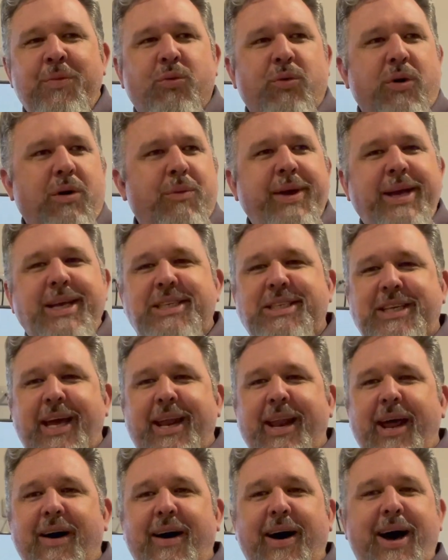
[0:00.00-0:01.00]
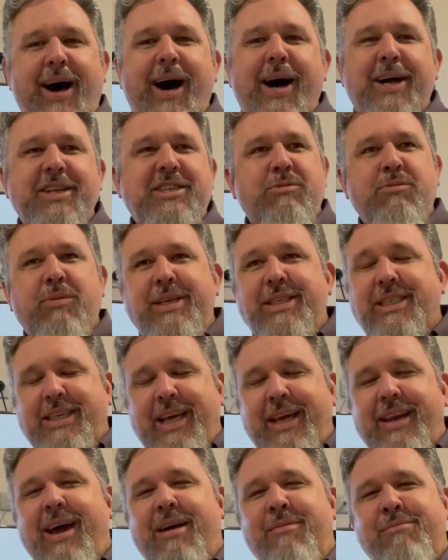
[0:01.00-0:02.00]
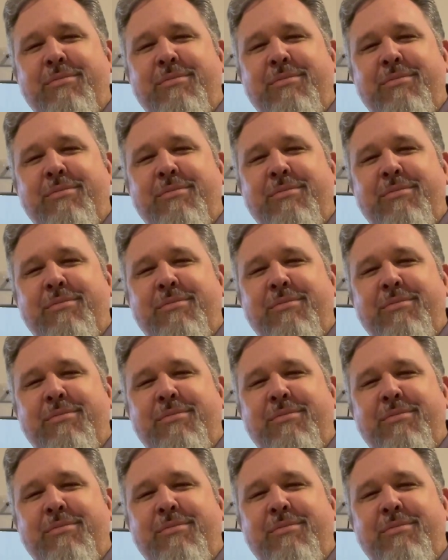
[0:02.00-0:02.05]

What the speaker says: When we set our hearts and we set our